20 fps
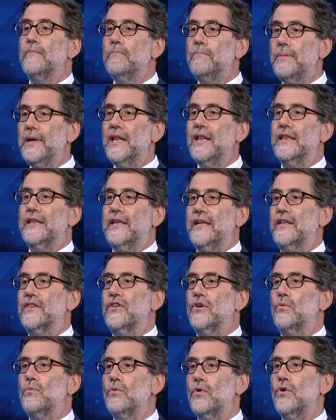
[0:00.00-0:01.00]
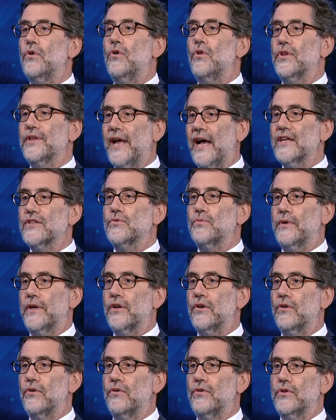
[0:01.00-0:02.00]
building the world as we
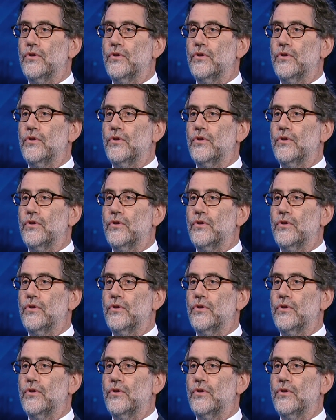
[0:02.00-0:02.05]
go.